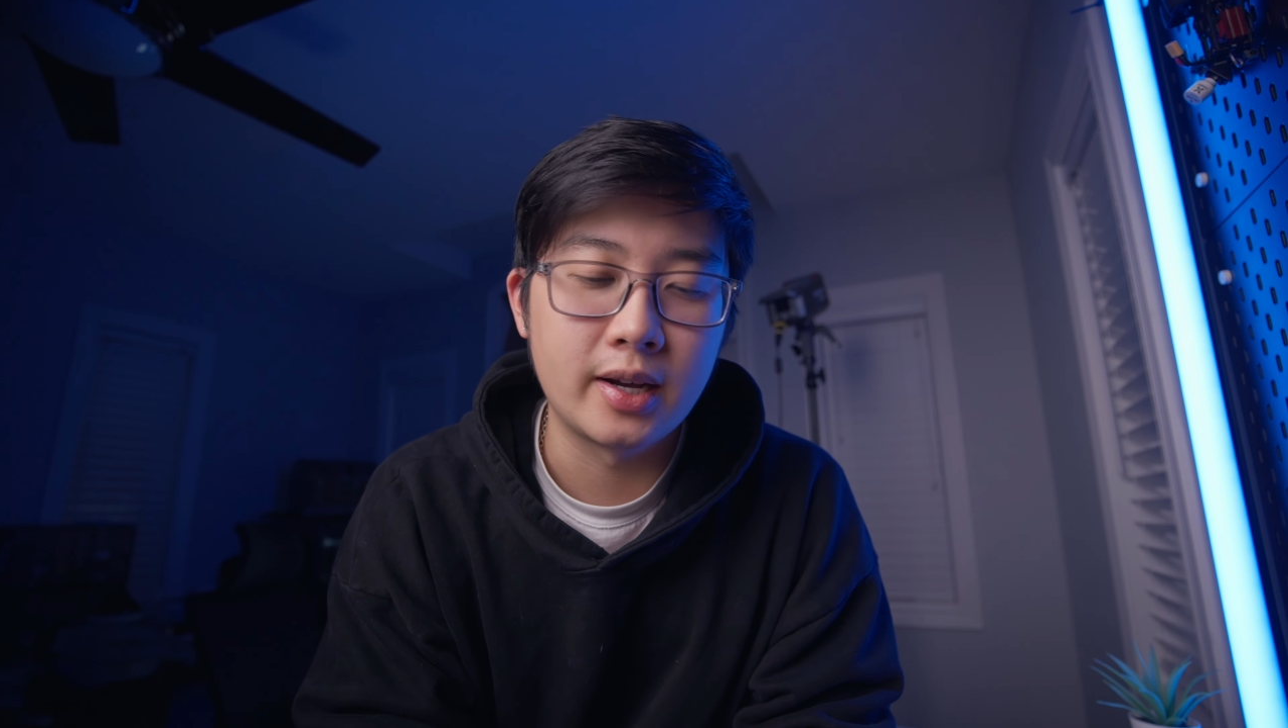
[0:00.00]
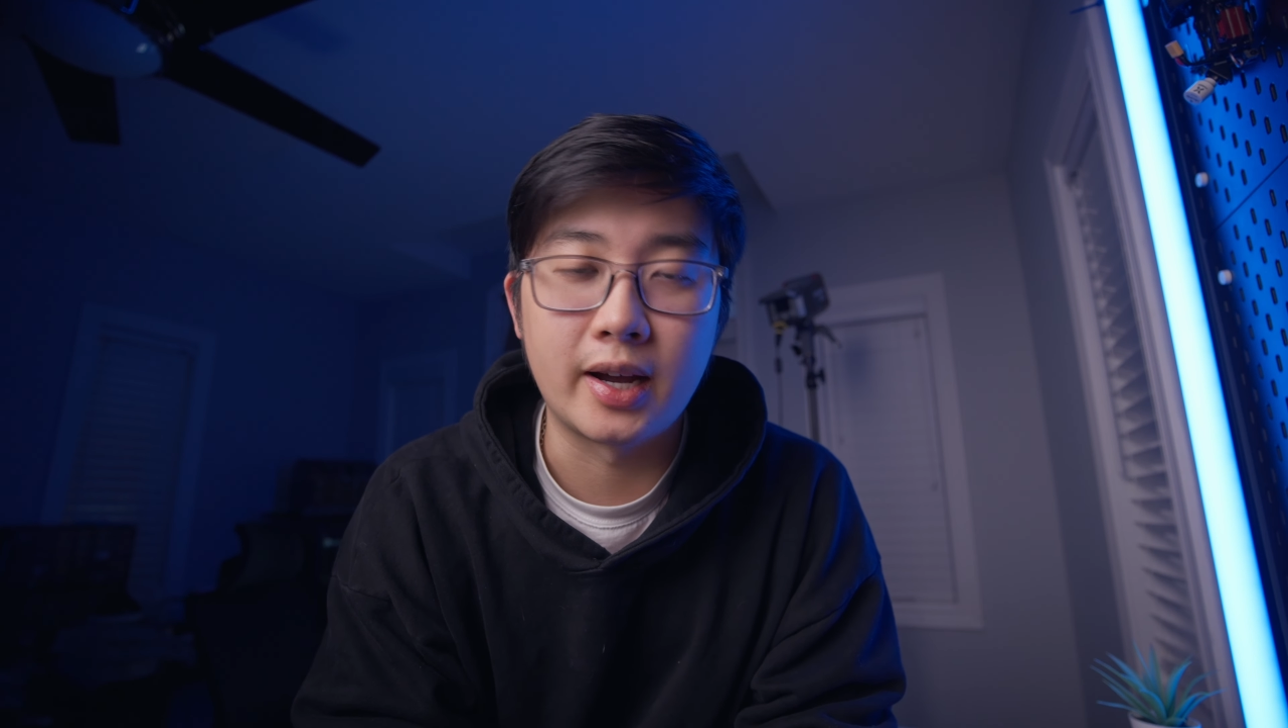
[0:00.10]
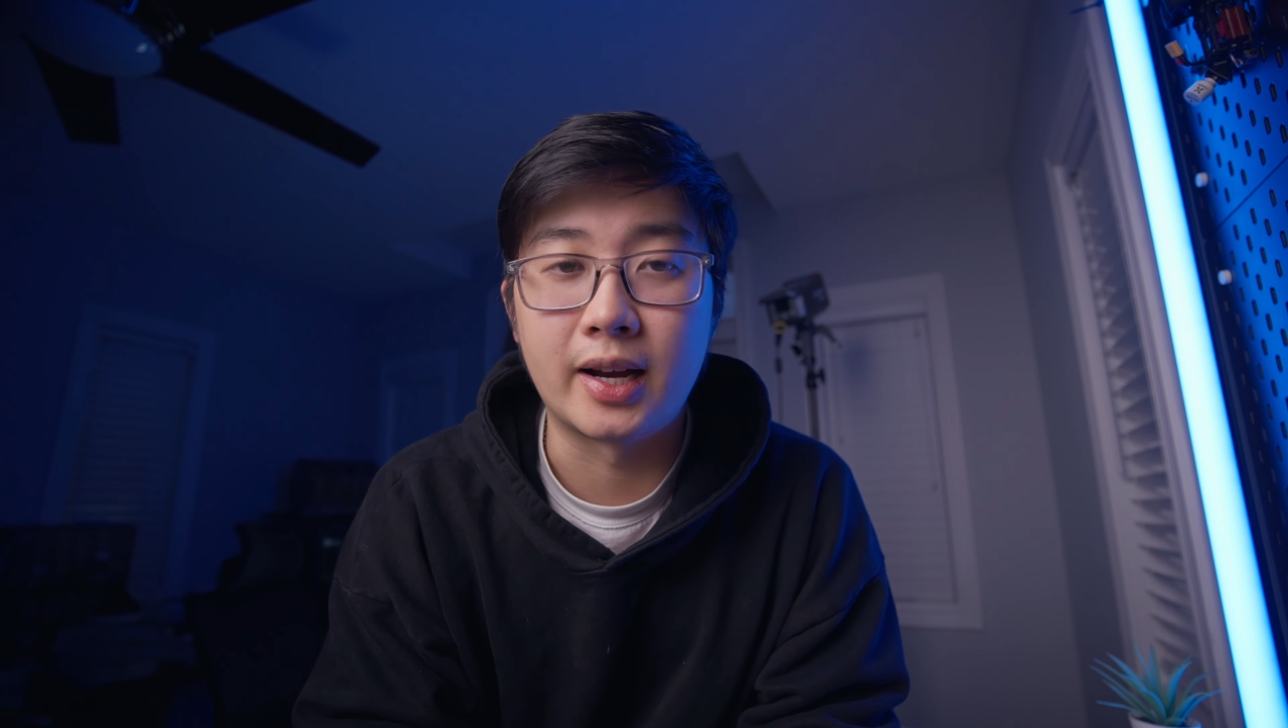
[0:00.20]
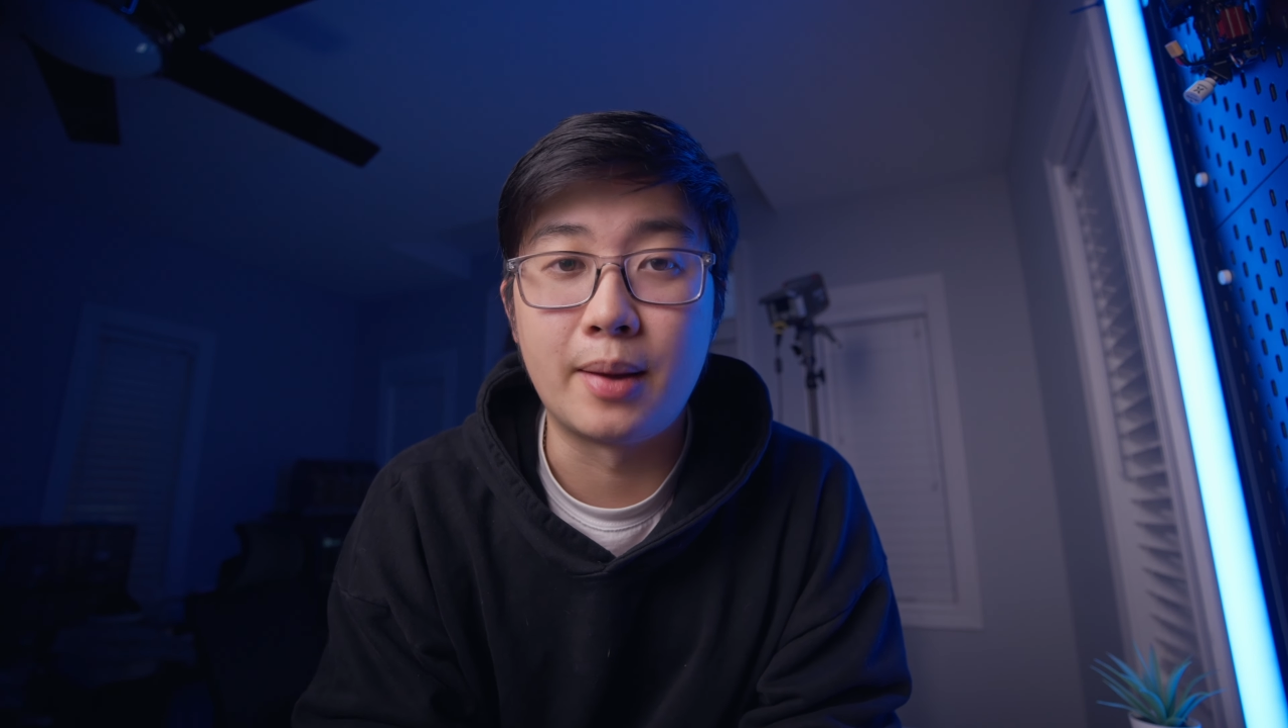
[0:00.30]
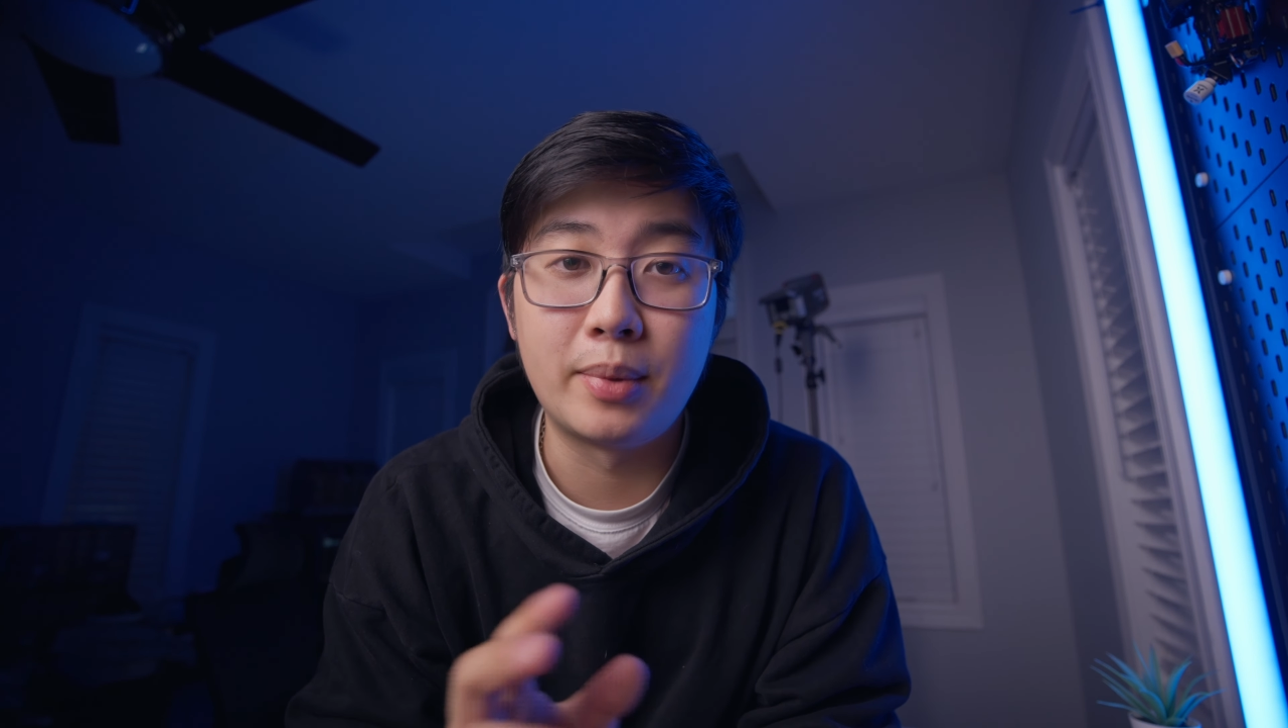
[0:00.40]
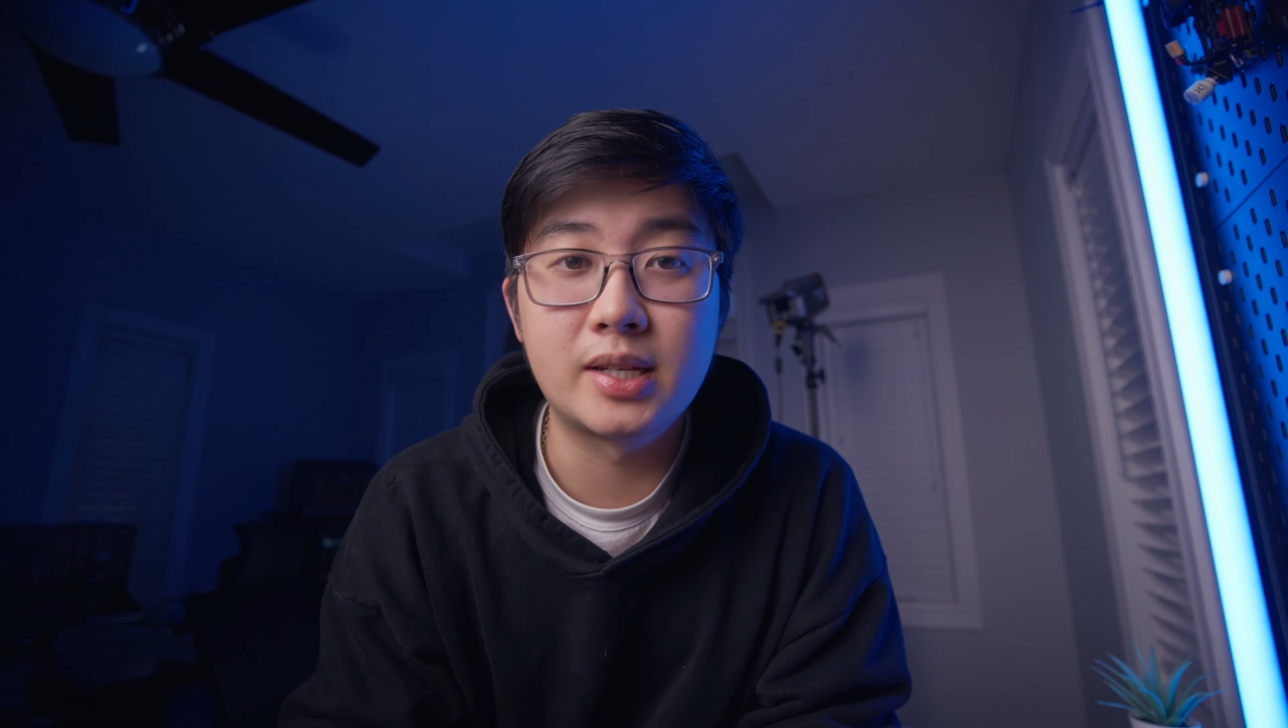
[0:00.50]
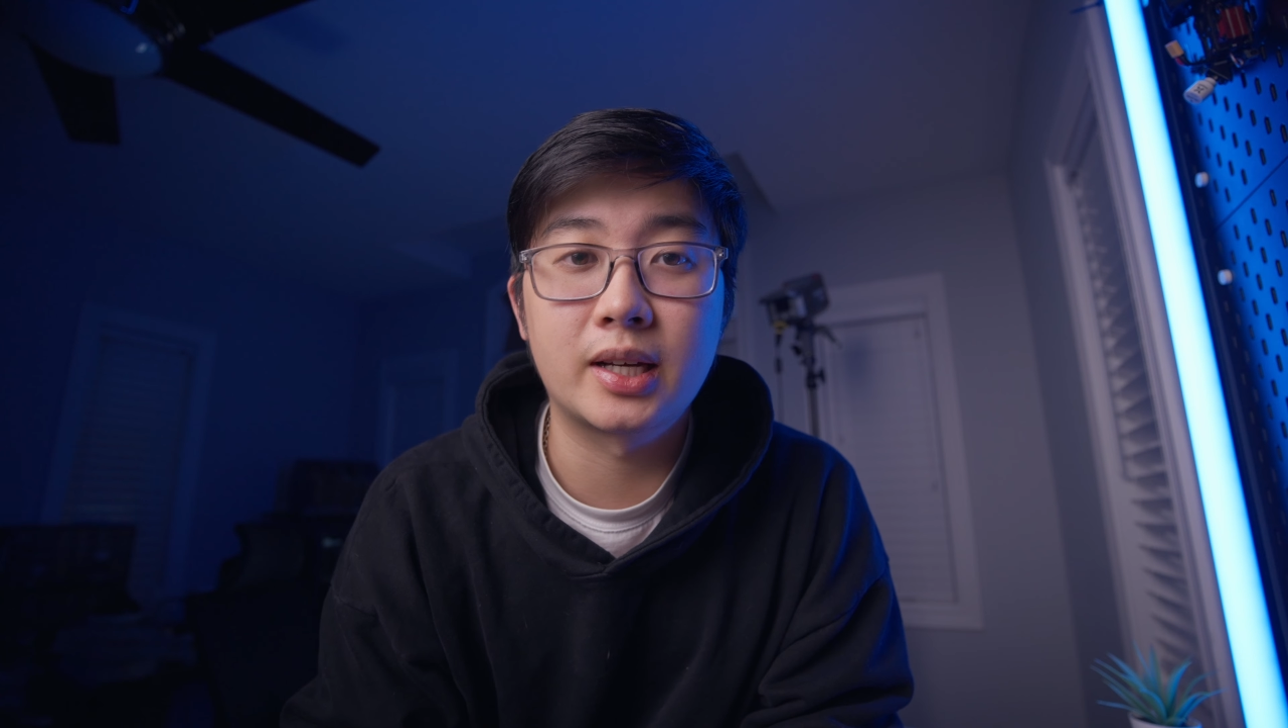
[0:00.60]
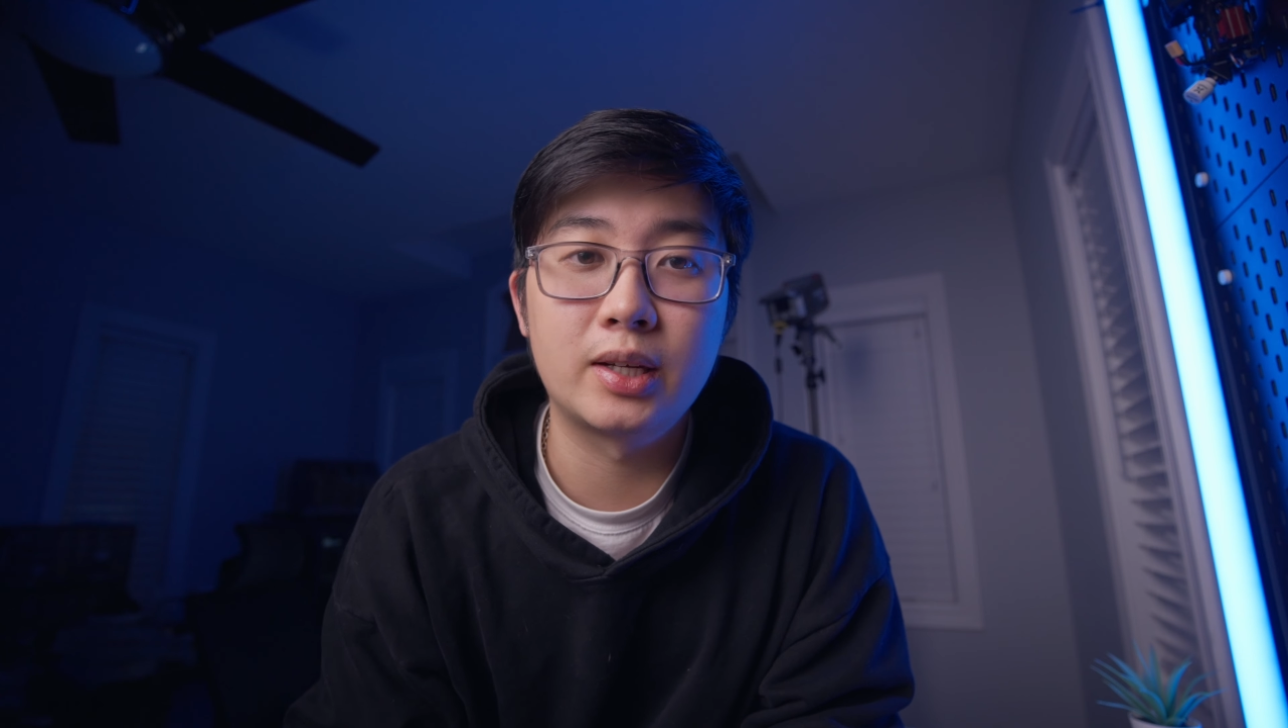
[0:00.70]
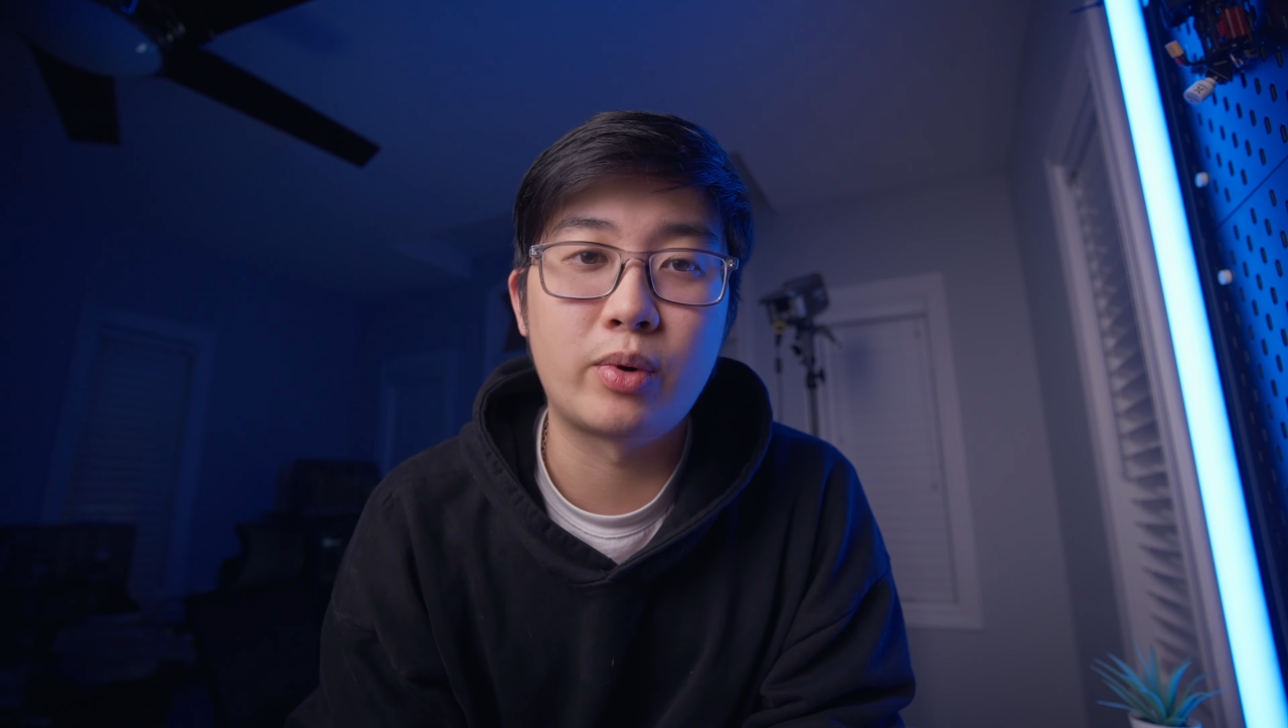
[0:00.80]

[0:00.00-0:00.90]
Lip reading: And I'm basically